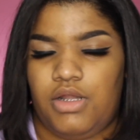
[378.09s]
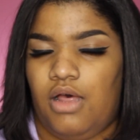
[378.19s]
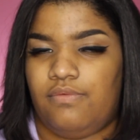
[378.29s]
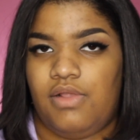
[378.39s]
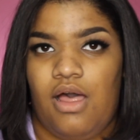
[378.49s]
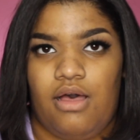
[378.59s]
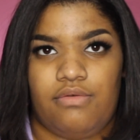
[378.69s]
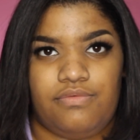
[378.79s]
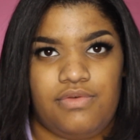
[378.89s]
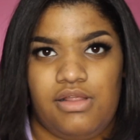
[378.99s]
love,
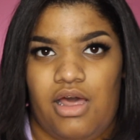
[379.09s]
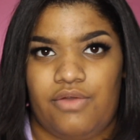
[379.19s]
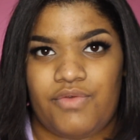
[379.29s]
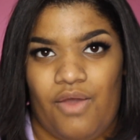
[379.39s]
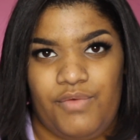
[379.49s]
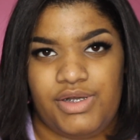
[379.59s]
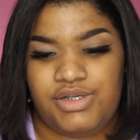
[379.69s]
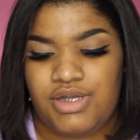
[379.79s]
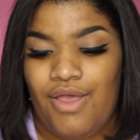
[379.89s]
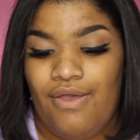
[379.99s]
love a lot of
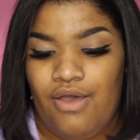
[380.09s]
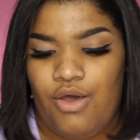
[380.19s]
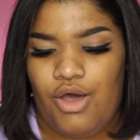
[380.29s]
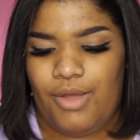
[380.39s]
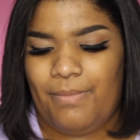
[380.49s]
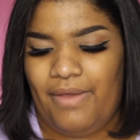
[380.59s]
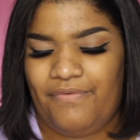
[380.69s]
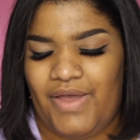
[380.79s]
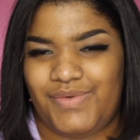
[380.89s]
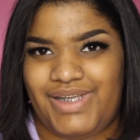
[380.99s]
coverage on my
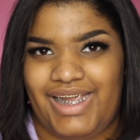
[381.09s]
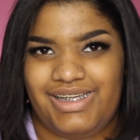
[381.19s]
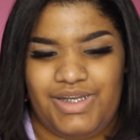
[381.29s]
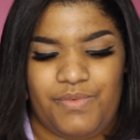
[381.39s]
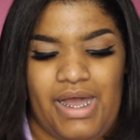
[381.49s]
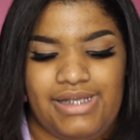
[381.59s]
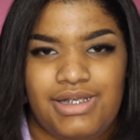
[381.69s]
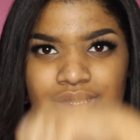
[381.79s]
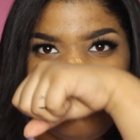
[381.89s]
foundation wise.